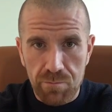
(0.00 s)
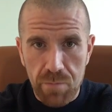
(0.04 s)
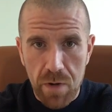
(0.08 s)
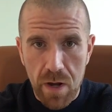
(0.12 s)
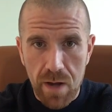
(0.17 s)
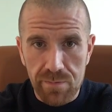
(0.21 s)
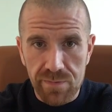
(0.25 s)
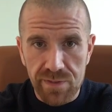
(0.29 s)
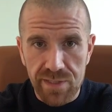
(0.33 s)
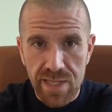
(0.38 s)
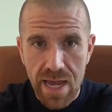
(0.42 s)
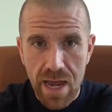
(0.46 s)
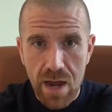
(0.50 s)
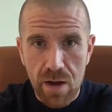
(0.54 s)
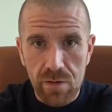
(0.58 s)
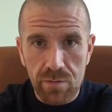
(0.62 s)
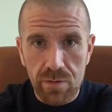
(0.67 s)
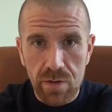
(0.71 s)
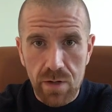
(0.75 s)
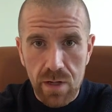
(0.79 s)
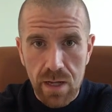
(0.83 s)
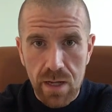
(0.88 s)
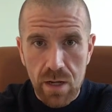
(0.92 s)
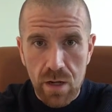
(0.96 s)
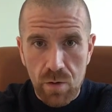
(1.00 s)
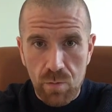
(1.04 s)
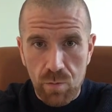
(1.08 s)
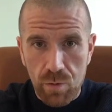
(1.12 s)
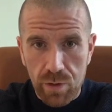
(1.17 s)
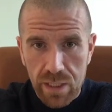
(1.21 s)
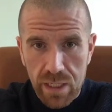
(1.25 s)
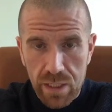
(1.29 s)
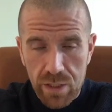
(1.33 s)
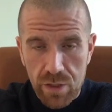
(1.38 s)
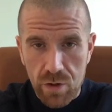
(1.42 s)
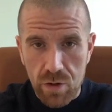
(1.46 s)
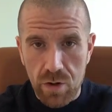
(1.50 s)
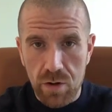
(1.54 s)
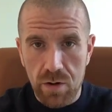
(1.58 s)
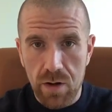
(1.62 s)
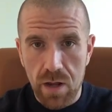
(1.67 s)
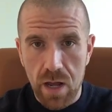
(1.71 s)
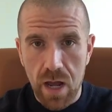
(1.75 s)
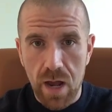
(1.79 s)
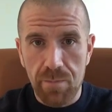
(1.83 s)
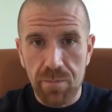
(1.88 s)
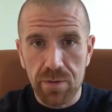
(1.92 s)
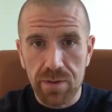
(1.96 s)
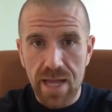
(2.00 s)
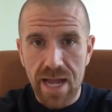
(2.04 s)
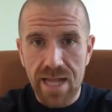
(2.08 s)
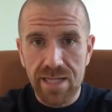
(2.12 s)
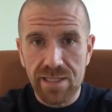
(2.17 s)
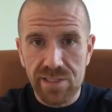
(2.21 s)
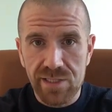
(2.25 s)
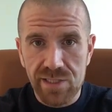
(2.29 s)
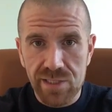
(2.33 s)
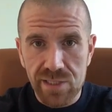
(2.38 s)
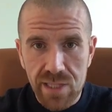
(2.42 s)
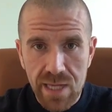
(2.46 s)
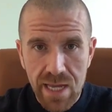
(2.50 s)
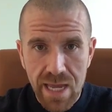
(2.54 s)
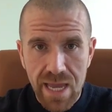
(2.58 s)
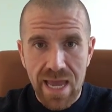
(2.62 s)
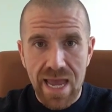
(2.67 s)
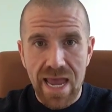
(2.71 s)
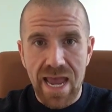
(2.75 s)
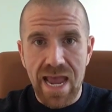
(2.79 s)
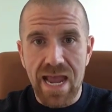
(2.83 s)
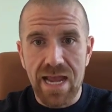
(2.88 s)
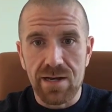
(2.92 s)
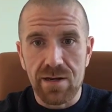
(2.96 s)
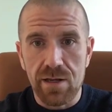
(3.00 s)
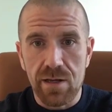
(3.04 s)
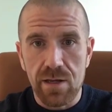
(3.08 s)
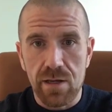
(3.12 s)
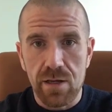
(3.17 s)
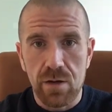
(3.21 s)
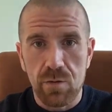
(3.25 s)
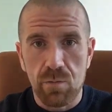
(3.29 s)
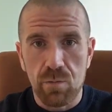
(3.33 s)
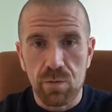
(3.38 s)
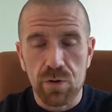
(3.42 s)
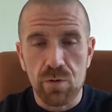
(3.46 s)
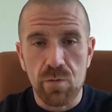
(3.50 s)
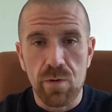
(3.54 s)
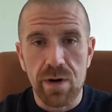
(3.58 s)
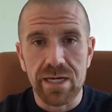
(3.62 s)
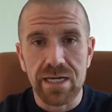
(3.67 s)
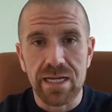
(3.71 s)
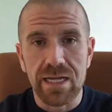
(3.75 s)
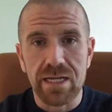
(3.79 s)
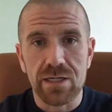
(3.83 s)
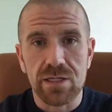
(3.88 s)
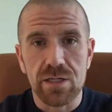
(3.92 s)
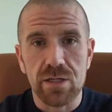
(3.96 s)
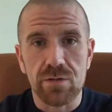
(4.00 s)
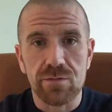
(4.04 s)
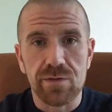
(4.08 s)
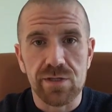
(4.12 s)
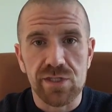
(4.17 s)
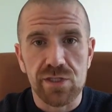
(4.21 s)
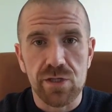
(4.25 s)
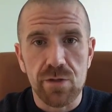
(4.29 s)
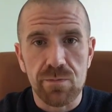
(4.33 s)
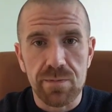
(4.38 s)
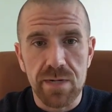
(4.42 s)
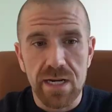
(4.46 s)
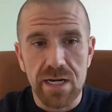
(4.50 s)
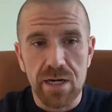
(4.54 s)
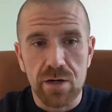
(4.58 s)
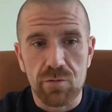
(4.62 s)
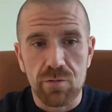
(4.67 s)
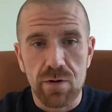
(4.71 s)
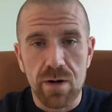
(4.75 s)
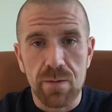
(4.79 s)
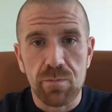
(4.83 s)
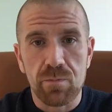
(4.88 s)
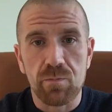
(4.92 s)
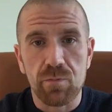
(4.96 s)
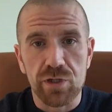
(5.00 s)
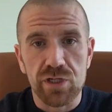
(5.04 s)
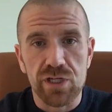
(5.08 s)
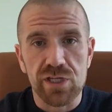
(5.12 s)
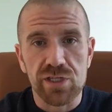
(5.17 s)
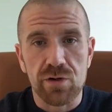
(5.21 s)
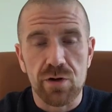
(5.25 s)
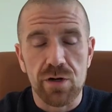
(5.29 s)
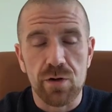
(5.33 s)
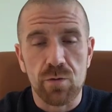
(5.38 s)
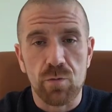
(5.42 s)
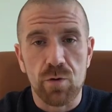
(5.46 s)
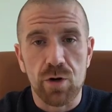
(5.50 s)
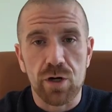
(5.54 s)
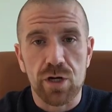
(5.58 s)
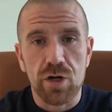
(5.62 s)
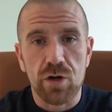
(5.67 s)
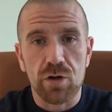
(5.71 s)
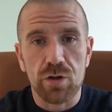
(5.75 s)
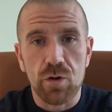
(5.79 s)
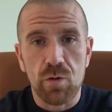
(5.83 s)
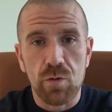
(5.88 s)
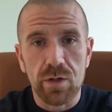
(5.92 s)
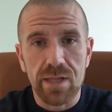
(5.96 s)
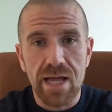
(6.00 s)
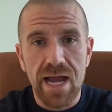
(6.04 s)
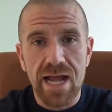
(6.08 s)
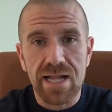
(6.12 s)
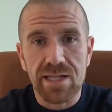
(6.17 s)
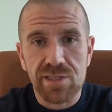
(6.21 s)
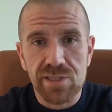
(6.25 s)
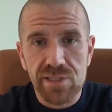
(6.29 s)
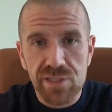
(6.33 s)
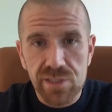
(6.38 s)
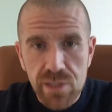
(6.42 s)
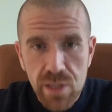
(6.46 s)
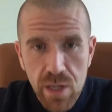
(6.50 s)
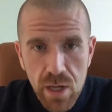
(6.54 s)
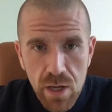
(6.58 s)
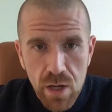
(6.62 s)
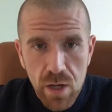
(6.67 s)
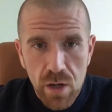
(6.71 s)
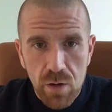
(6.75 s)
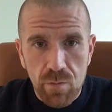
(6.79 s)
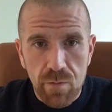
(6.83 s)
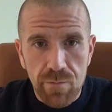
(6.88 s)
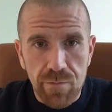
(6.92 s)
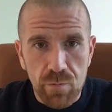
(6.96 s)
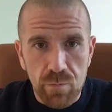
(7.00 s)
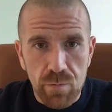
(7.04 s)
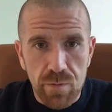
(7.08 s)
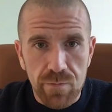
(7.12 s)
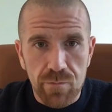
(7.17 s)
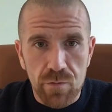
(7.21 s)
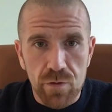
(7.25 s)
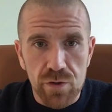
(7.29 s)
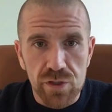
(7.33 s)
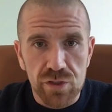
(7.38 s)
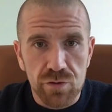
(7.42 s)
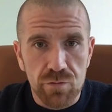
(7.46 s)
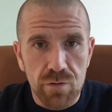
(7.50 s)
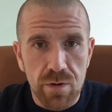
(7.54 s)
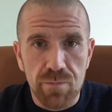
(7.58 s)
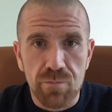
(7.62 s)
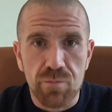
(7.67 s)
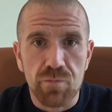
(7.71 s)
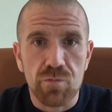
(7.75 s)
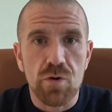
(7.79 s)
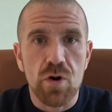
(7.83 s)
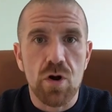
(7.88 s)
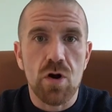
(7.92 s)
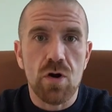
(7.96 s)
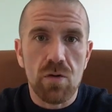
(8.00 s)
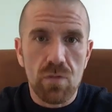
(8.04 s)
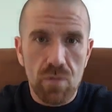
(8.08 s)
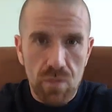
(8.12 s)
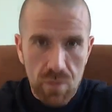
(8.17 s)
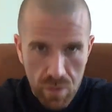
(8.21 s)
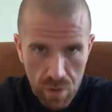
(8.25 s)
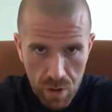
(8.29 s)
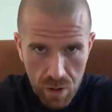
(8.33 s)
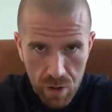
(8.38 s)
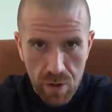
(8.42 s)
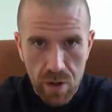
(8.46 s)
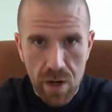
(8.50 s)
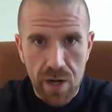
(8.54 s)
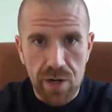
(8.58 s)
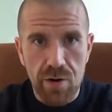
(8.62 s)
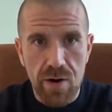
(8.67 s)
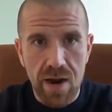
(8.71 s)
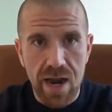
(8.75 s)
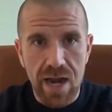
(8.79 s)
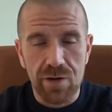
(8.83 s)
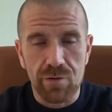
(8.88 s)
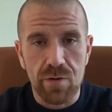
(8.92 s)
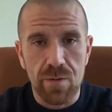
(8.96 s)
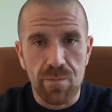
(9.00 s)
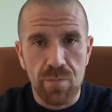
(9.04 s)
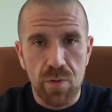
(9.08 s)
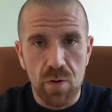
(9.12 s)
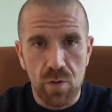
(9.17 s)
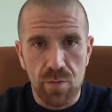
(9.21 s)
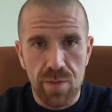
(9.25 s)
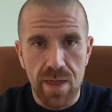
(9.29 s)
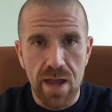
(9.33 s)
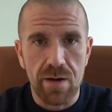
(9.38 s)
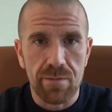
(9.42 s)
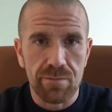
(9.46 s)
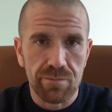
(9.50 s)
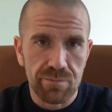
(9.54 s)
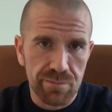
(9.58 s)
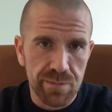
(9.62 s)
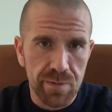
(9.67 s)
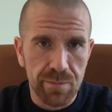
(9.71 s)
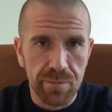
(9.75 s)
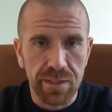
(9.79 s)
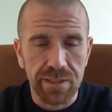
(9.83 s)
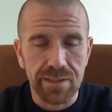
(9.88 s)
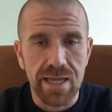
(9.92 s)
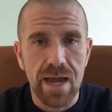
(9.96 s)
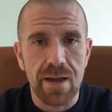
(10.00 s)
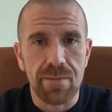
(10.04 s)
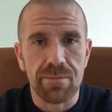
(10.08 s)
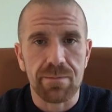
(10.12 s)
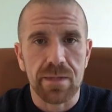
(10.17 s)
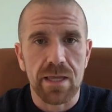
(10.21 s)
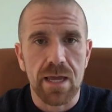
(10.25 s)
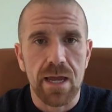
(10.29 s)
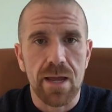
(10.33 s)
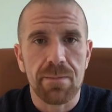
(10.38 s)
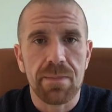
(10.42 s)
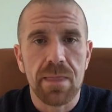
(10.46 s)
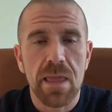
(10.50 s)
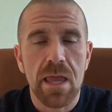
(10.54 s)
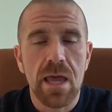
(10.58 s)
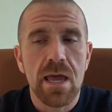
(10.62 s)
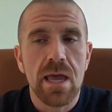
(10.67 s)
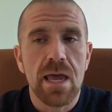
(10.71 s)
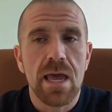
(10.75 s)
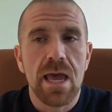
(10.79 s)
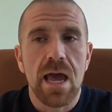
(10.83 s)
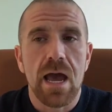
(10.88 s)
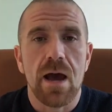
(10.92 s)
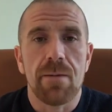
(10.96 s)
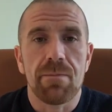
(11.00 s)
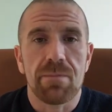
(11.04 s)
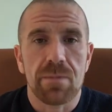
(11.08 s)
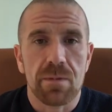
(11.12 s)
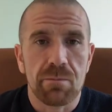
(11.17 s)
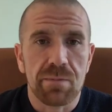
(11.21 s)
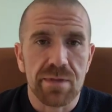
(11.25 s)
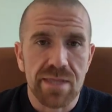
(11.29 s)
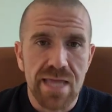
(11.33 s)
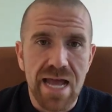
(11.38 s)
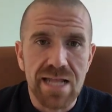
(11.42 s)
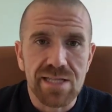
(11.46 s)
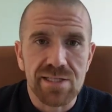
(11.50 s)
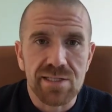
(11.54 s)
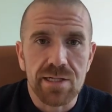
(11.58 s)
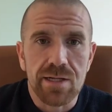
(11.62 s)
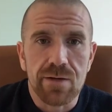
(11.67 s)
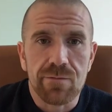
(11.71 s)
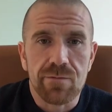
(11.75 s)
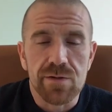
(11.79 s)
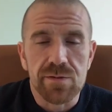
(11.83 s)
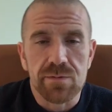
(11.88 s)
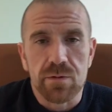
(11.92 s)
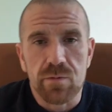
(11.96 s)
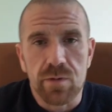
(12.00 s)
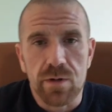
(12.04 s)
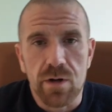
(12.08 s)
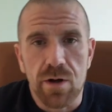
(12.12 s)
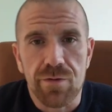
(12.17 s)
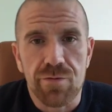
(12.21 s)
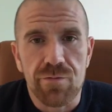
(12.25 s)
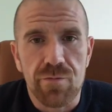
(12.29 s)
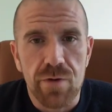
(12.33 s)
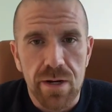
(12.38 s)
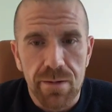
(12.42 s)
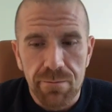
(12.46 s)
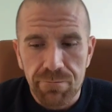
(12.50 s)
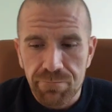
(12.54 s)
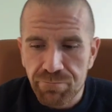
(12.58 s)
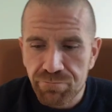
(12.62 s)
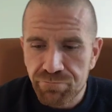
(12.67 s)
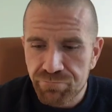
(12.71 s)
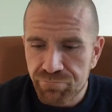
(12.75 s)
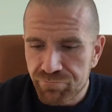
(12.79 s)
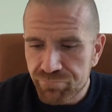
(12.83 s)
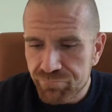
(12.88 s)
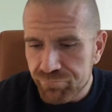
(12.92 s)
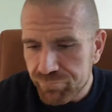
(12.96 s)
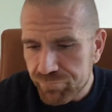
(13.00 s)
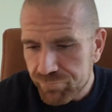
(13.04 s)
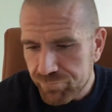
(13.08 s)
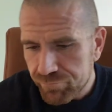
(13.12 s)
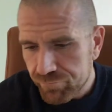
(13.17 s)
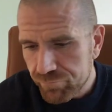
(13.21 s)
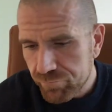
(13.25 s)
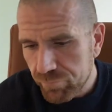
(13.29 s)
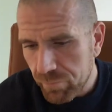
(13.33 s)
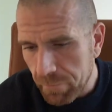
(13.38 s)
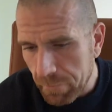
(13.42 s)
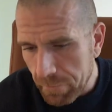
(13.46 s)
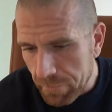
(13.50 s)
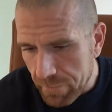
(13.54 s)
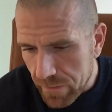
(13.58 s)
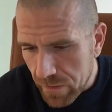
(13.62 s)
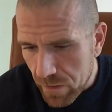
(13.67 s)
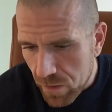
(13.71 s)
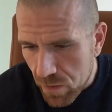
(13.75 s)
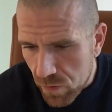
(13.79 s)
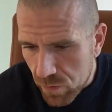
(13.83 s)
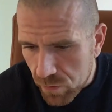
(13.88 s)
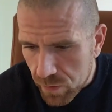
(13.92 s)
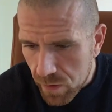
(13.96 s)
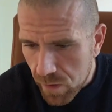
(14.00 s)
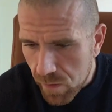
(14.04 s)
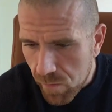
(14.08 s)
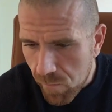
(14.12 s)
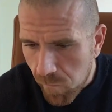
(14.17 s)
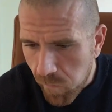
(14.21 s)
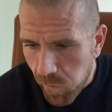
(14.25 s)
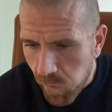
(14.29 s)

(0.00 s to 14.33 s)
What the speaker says: palms down, working your upper lats. And we're going into the supinated grip, which is going to work your lower lats with a reverse grip row or underhand grip pull down, something like that. Okay. But that's the difference between all three. Okay.